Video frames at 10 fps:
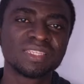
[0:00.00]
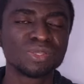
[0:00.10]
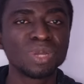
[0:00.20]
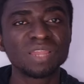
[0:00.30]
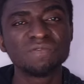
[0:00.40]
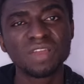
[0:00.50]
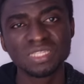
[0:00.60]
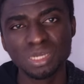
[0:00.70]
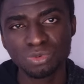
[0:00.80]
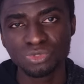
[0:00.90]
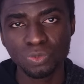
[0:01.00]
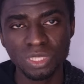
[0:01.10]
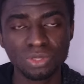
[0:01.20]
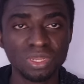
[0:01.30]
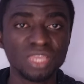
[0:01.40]
it's still advisable to
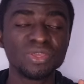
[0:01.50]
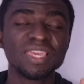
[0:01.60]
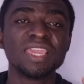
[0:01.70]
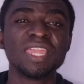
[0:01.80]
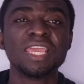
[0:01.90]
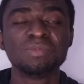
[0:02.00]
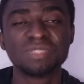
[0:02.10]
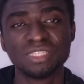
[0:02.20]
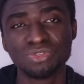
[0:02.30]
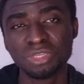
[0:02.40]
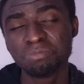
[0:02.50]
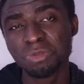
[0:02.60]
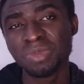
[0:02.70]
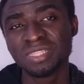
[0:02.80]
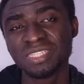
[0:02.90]
wait on the UKNMC to
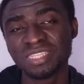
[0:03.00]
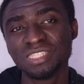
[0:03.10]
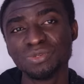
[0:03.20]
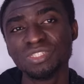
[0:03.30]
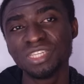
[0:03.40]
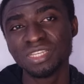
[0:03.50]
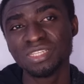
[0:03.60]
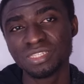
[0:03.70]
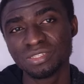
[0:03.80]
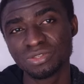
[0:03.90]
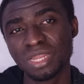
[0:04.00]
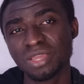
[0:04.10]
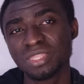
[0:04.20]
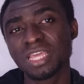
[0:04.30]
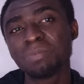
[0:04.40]
implement these new changes so
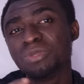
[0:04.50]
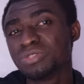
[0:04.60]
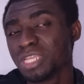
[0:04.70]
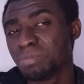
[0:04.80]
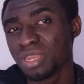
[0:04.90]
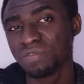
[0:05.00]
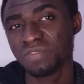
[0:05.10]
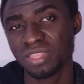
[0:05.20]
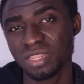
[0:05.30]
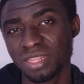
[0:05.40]
that you tap into the benefit?